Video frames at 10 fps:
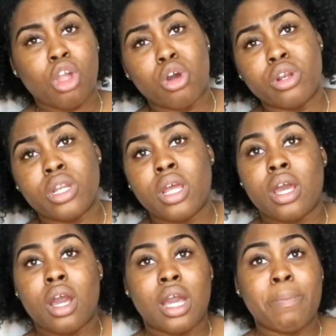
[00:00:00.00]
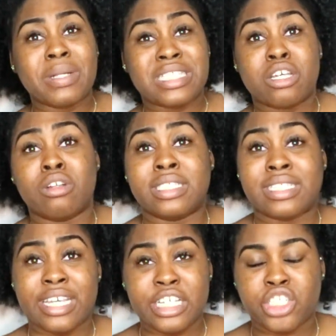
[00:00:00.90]
on a particular
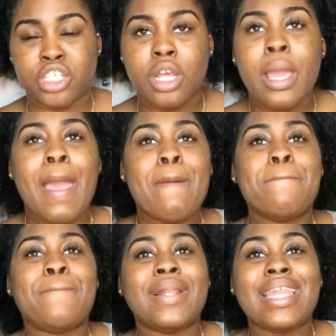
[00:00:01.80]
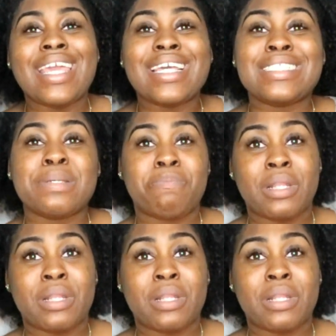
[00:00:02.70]
station, please